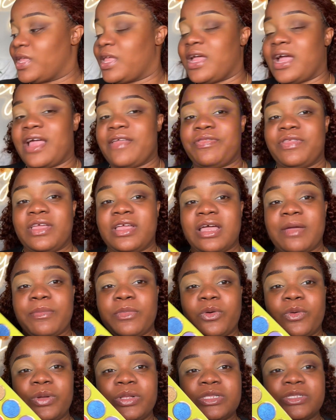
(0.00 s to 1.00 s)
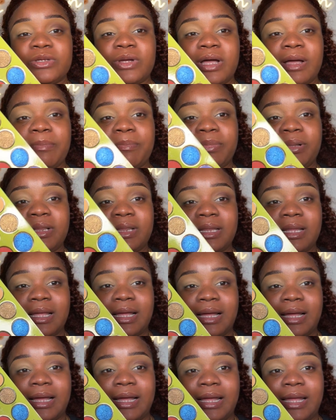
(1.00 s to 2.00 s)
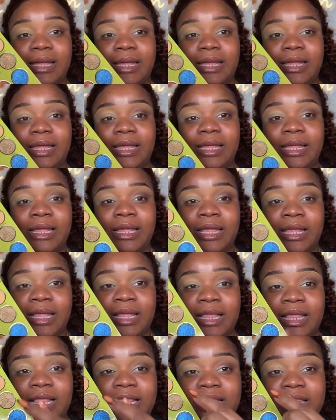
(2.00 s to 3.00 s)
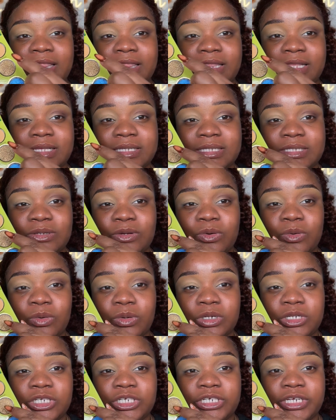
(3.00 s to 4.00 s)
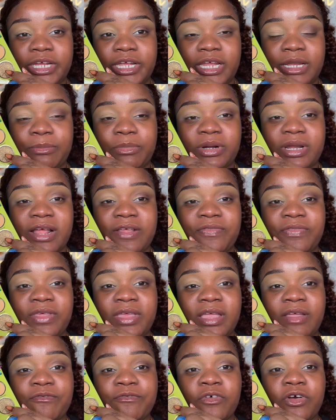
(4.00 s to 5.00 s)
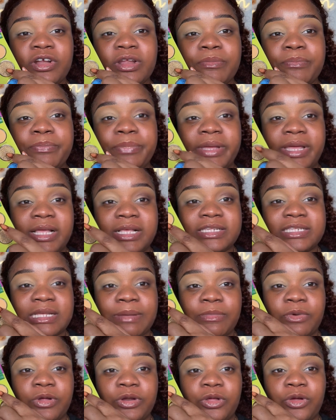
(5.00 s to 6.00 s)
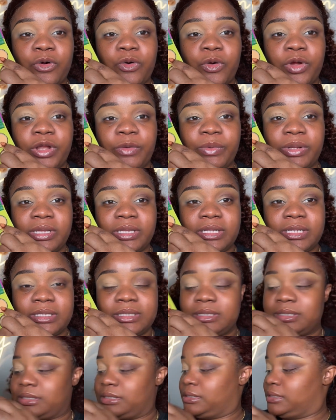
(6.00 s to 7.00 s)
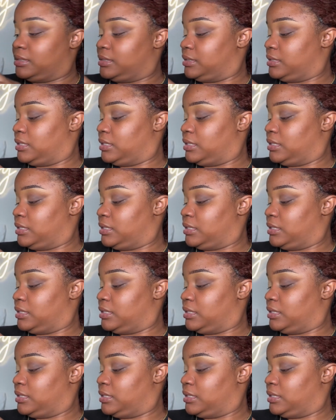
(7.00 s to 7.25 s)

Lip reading: I think I'm going to apply this gold shade, but I think for the base I'm gonna go in with this.